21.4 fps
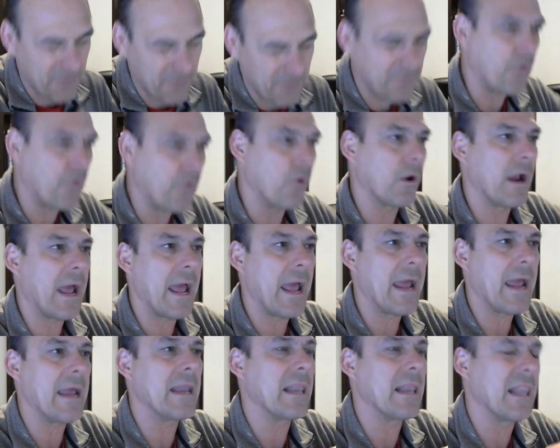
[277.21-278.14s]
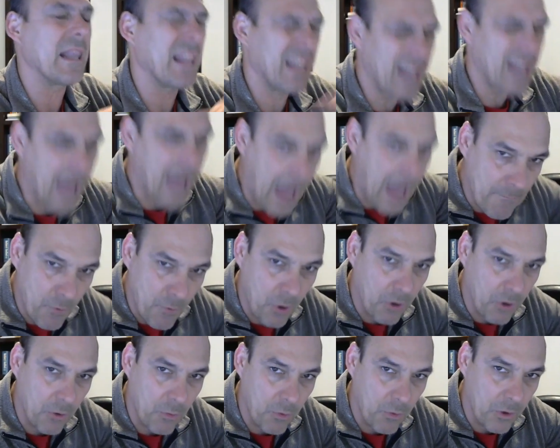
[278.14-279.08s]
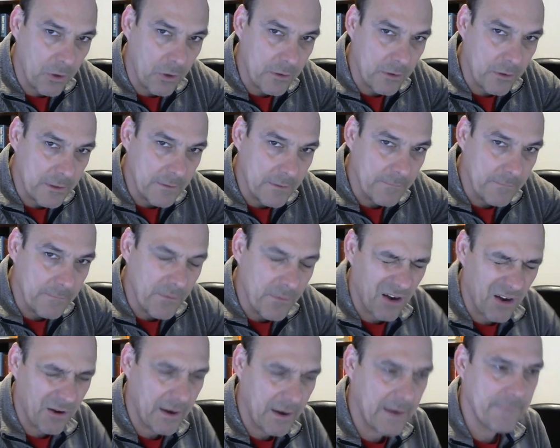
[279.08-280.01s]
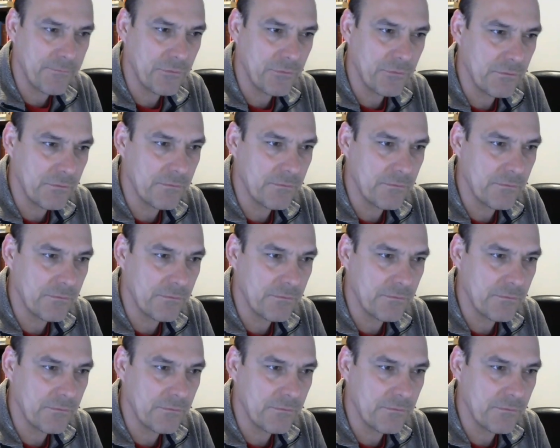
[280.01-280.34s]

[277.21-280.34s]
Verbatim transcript: for a lot more work. All right?